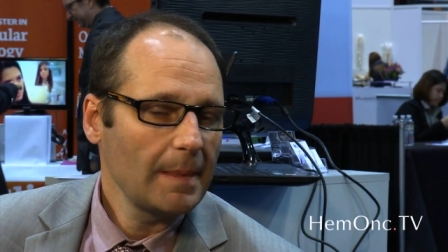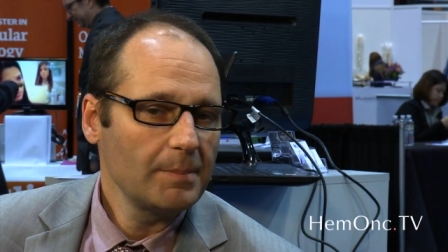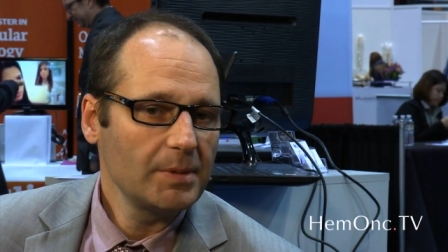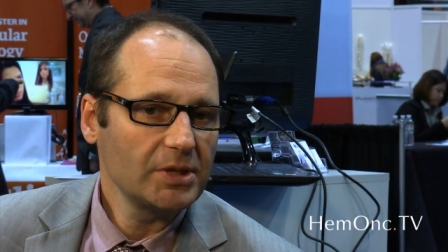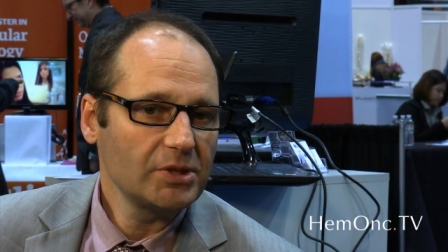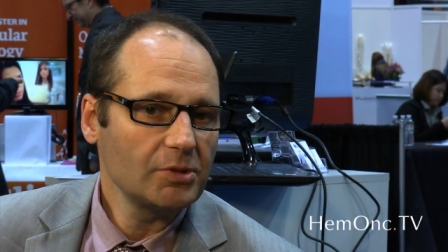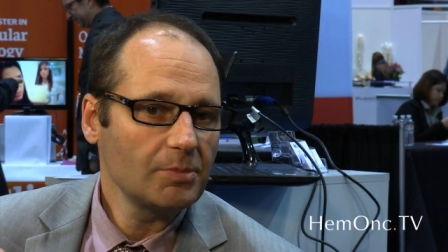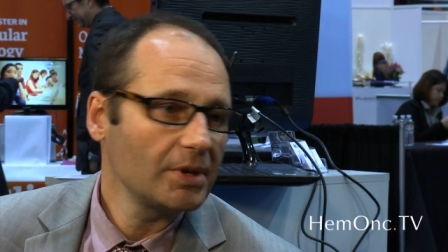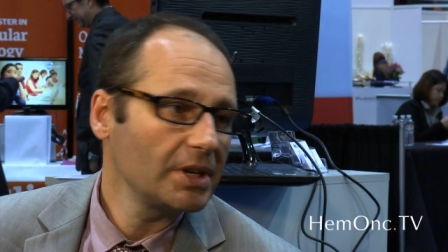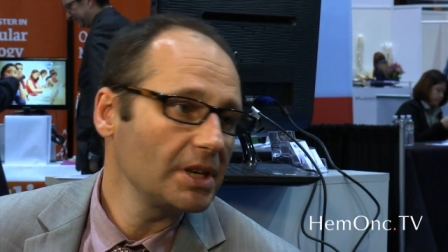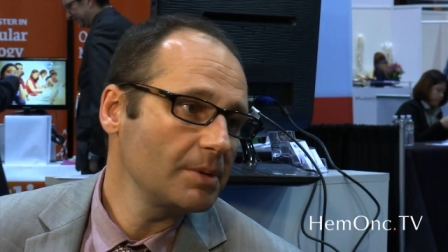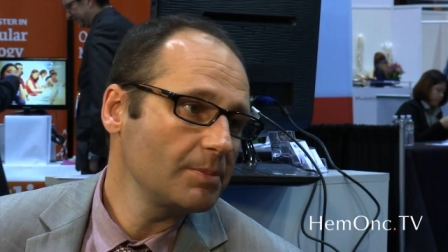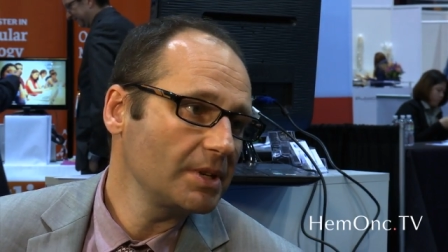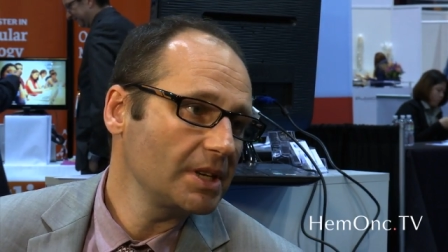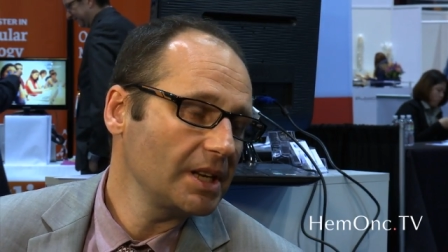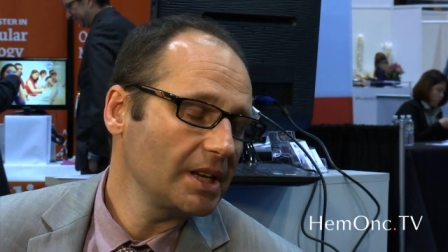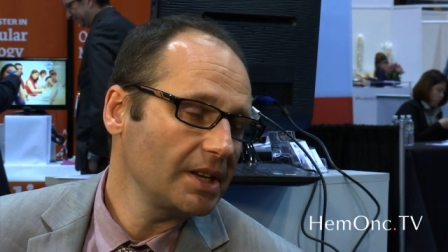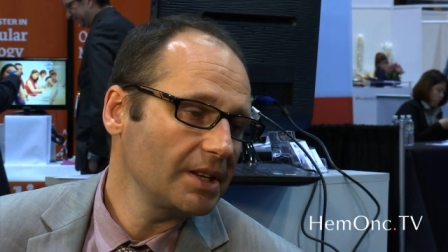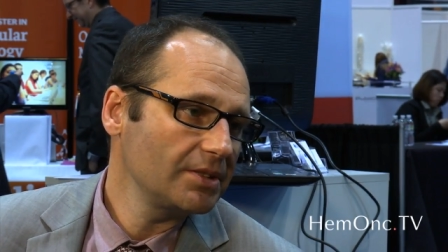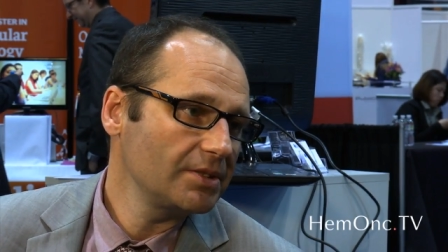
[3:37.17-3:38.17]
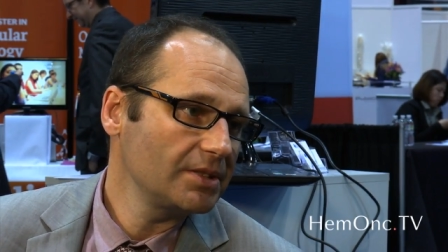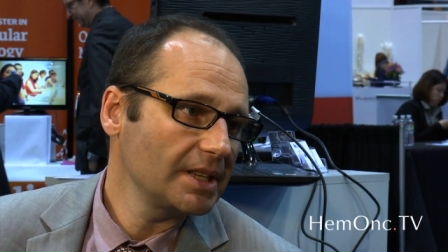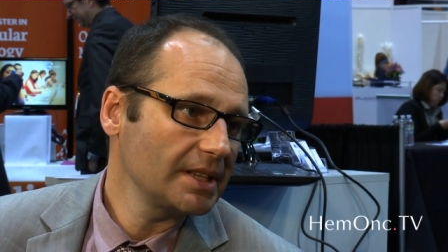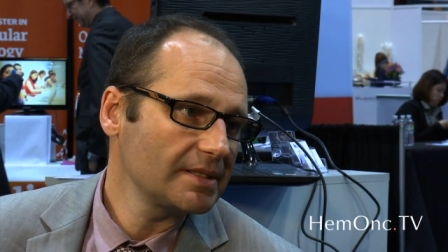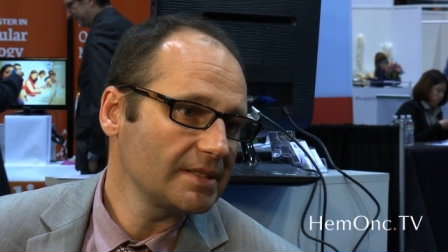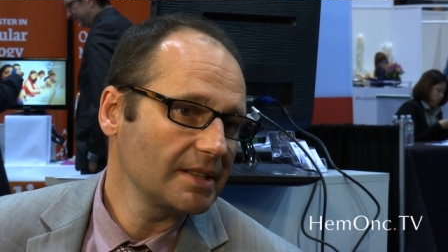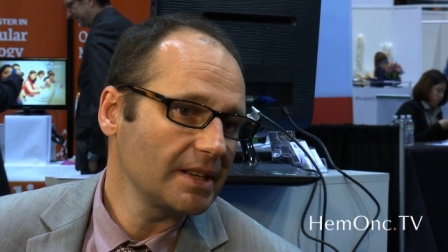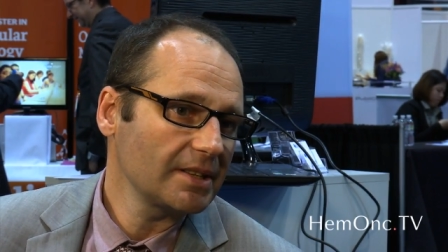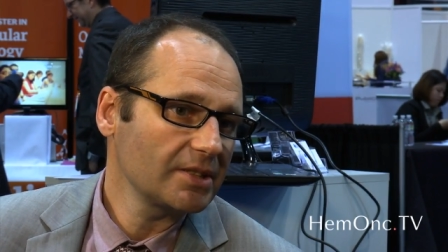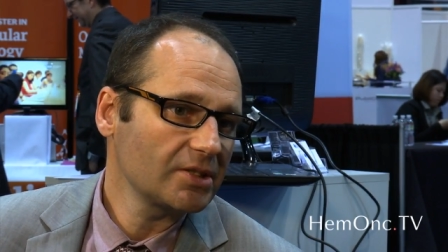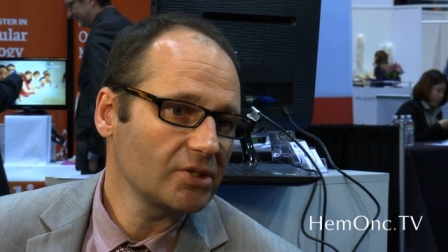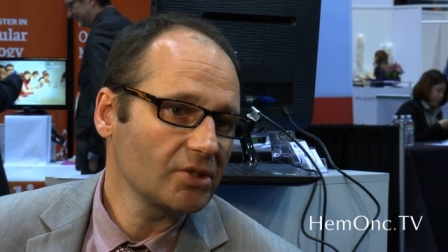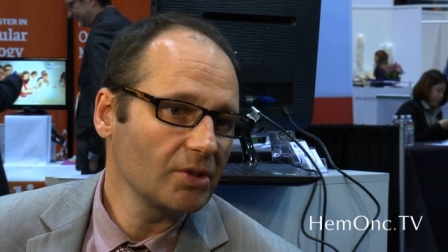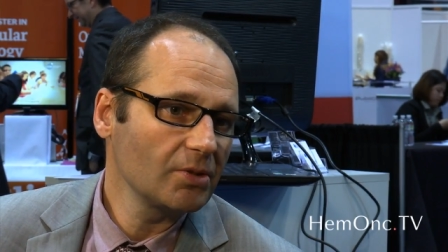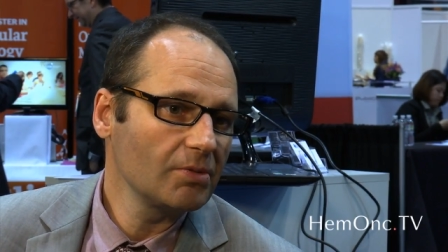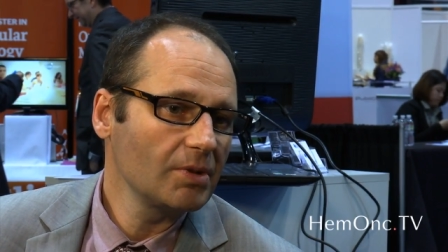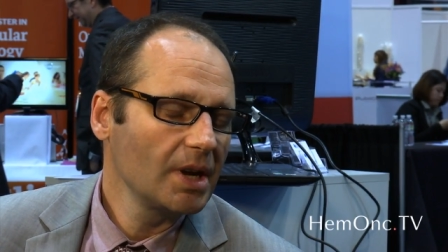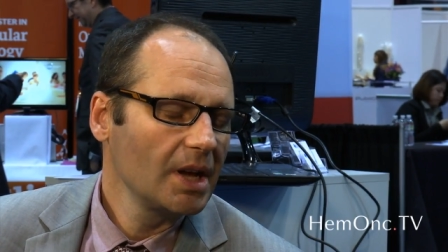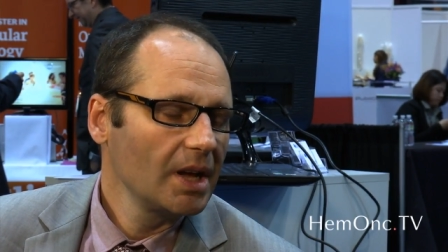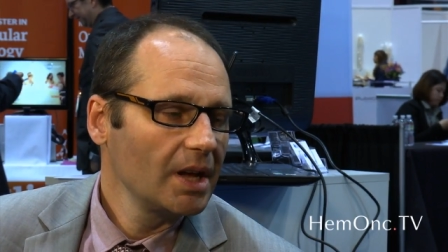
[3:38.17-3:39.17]
but the preliminary data
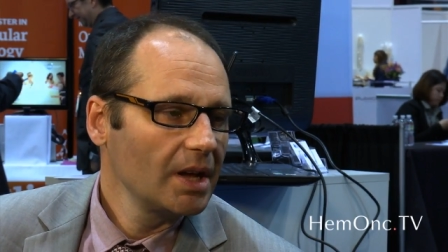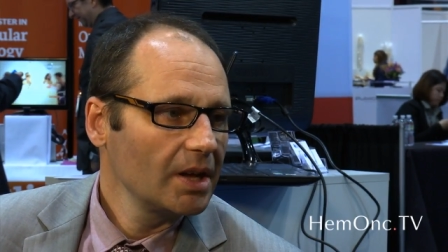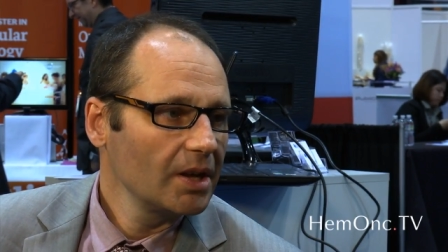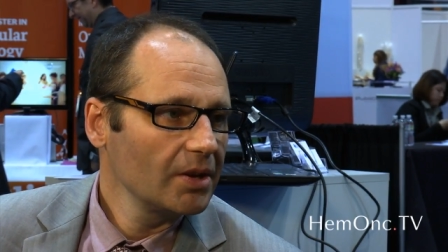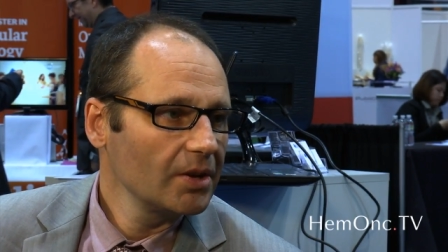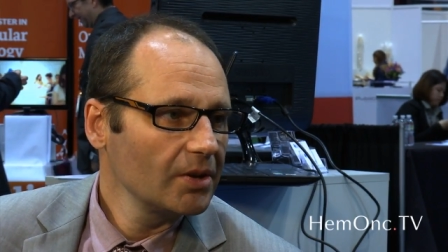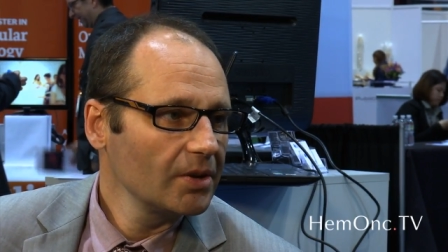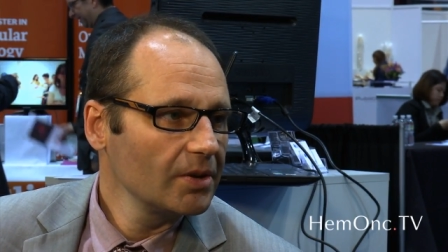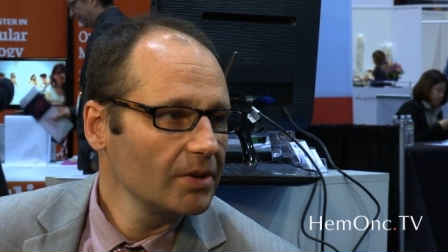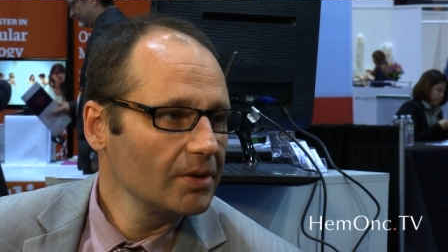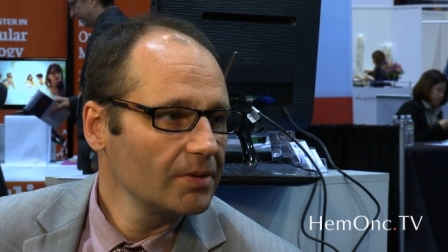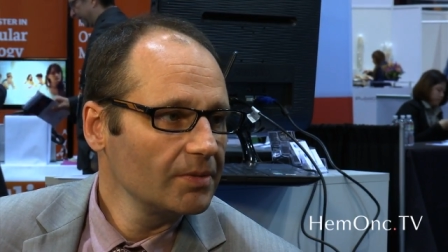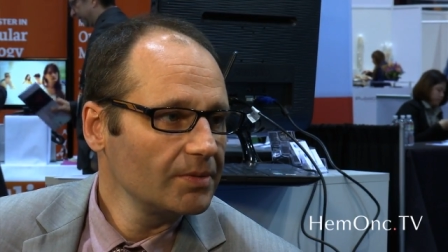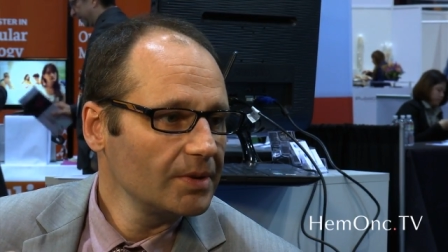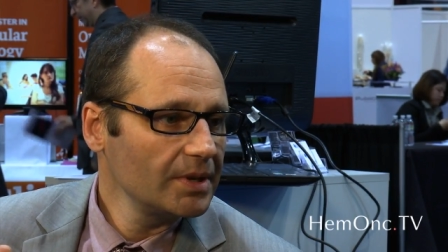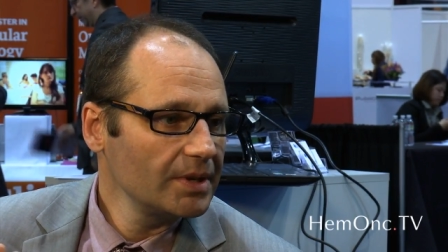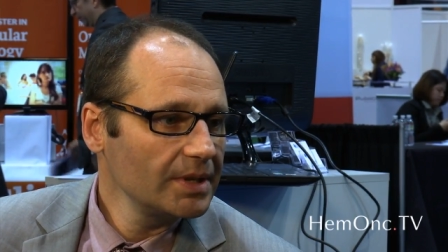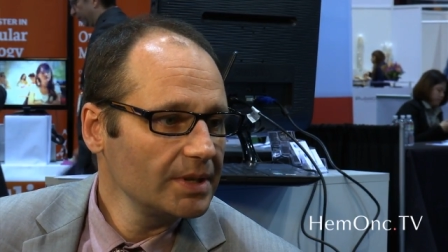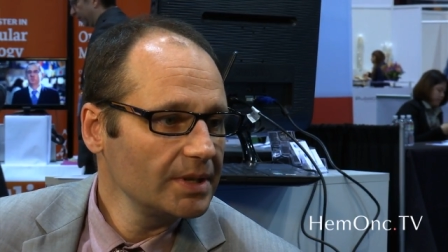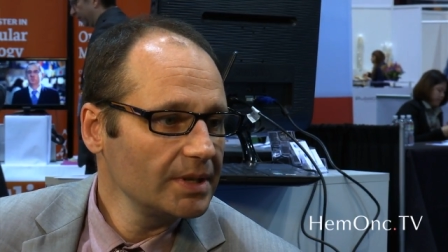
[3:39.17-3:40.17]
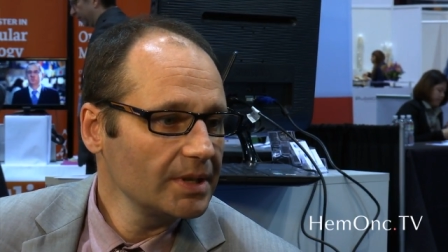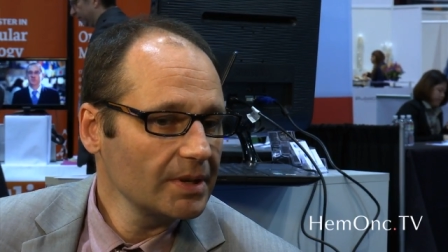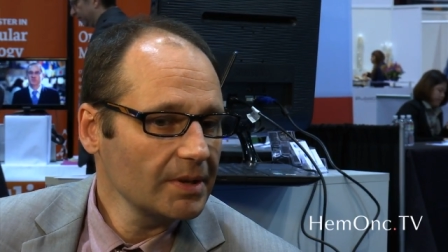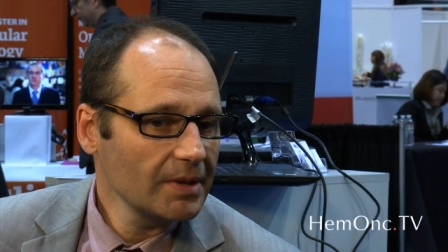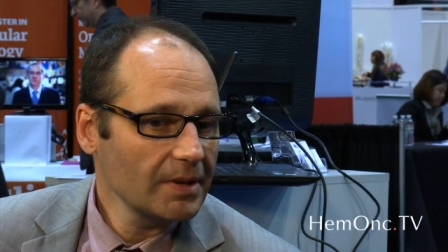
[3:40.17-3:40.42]
show very